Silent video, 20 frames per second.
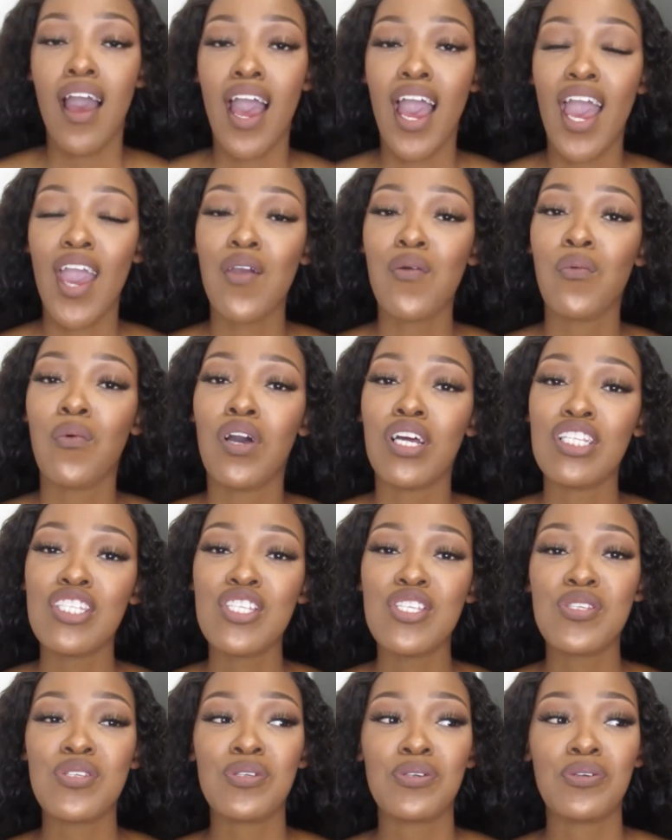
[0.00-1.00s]
I want
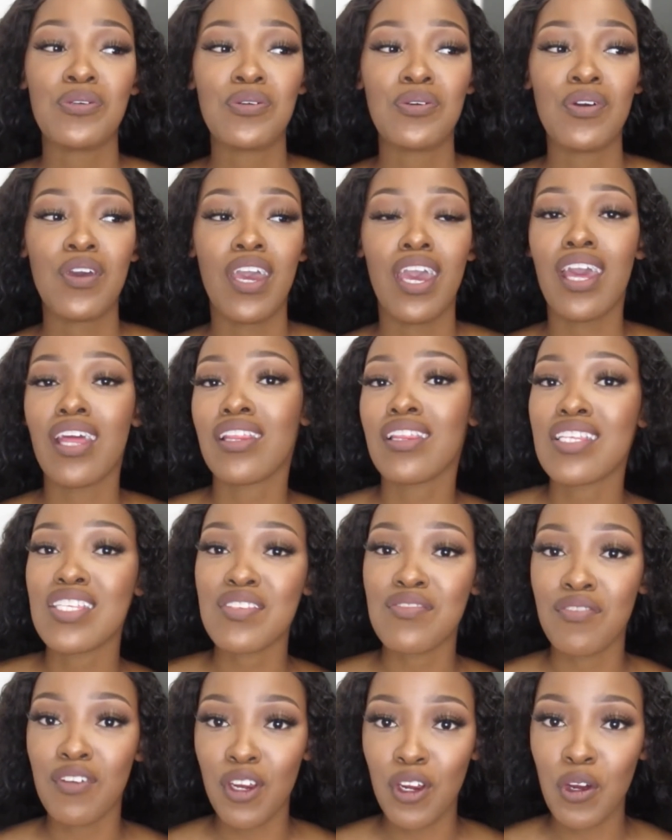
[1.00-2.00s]
to end this
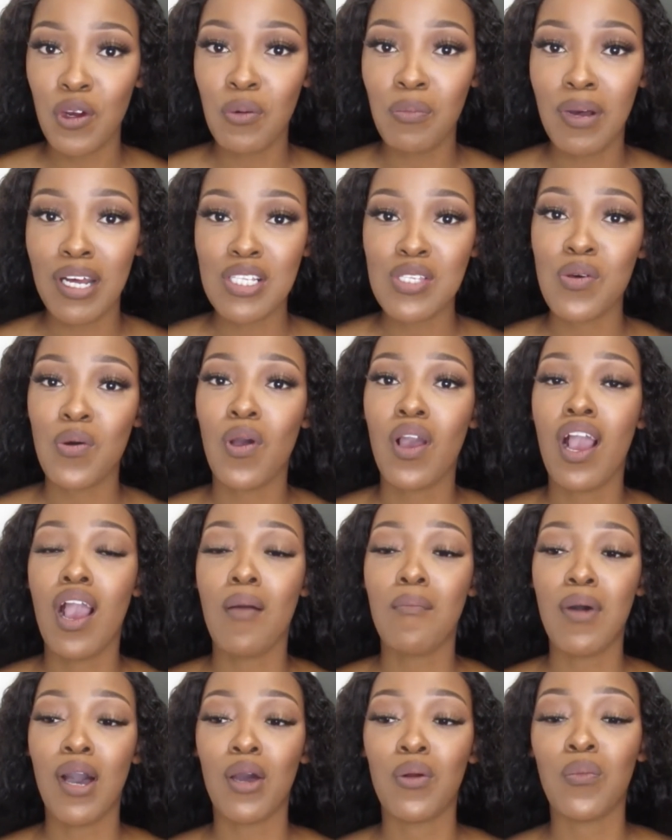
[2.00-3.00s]
video by talking
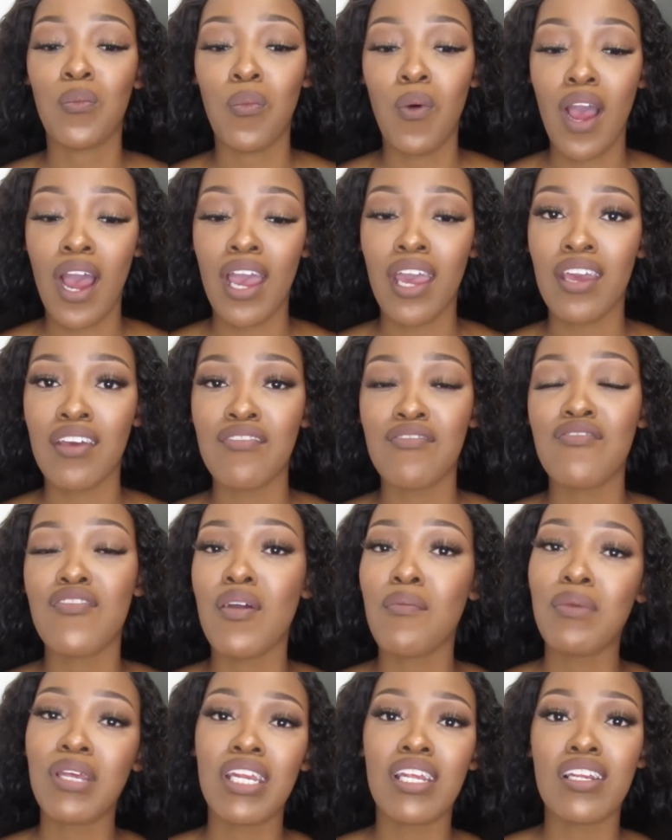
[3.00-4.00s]
about why
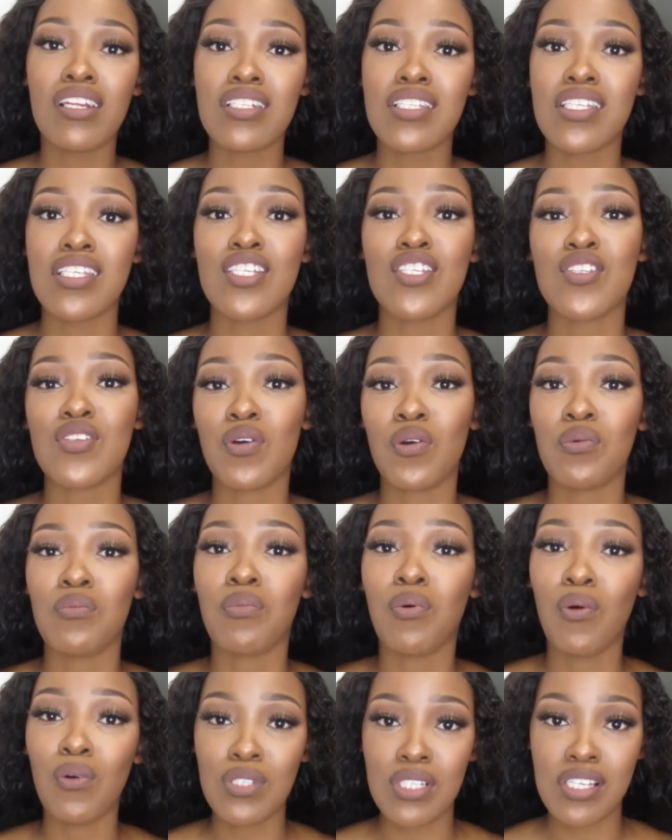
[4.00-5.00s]
femininity is so
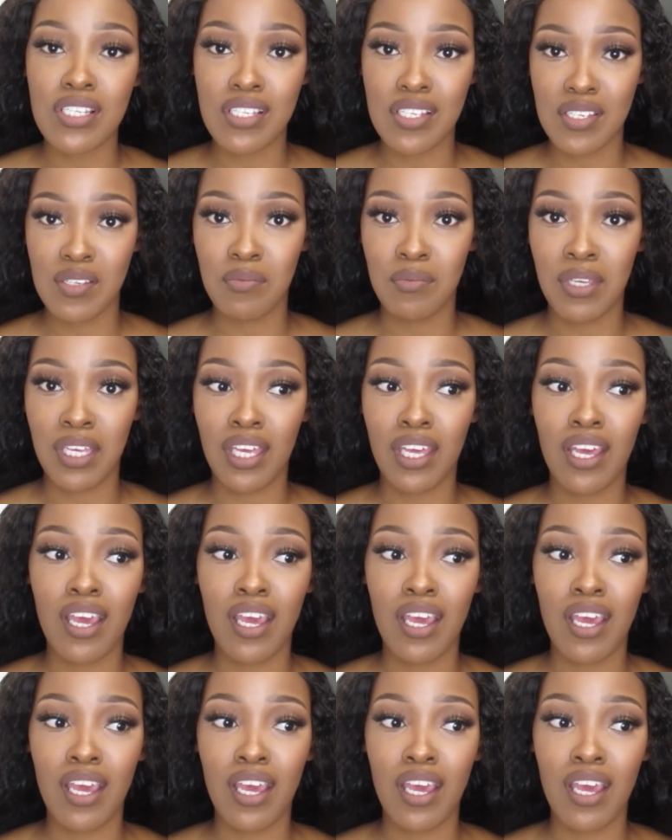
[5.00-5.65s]
important to me.